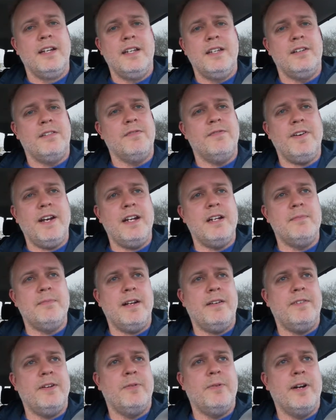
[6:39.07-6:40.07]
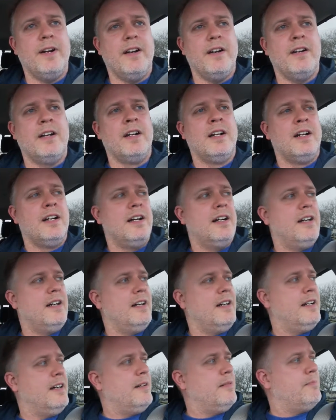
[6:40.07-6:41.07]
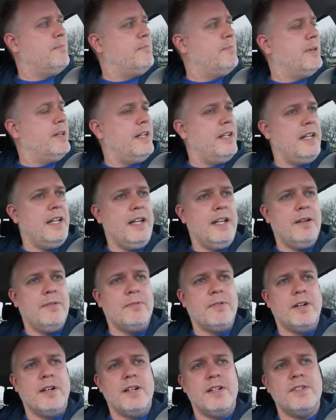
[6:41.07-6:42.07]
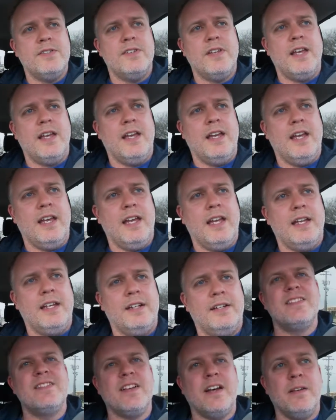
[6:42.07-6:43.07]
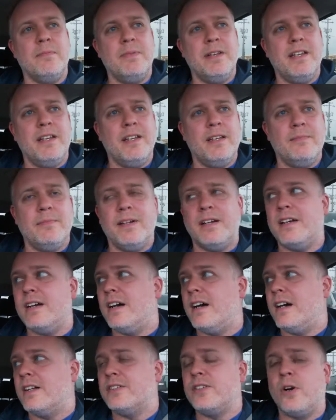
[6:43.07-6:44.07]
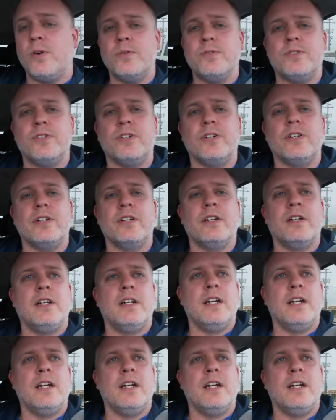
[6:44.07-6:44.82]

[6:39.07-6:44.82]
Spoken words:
You can find them everywhere, but it was a Sunbeam toaster.